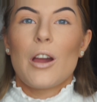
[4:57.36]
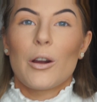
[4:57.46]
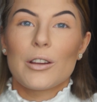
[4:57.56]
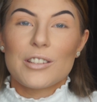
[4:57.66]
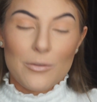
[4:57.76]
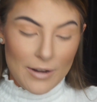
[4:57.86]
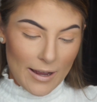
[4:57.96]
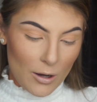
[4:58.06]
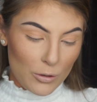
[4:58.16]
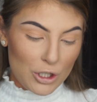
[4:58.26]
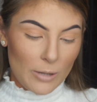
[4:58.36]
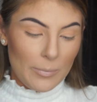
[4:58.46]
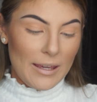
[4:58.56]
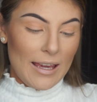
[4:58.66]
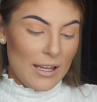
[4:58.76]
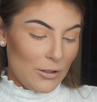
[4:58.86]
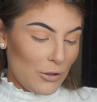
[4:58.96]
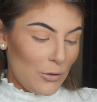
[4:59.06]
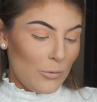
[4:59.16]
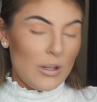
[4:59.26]
Okay, so now jumping
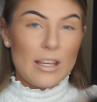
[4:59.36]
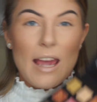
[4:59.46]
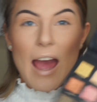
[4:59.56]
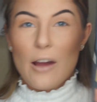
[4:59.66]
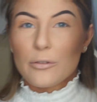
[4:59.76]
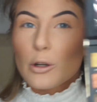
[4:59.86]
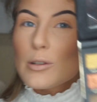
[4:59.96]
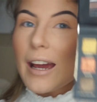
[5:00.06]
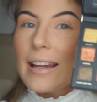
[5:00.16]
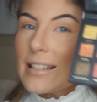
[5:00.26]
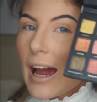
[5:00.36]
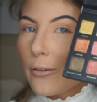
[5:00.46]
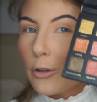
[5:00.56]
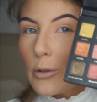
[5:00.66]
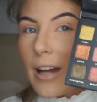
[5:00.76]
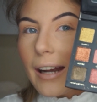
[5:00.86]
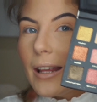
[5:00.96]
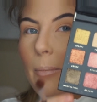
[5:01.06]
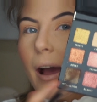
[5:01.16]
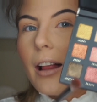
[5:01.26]
into the Aphrodite
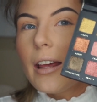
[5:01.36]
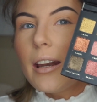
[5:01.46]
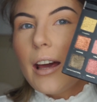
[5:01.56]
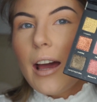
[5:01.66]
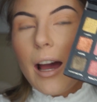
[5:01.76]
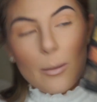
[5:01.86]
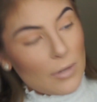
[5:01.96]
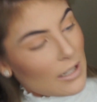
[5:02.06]
palette, I'm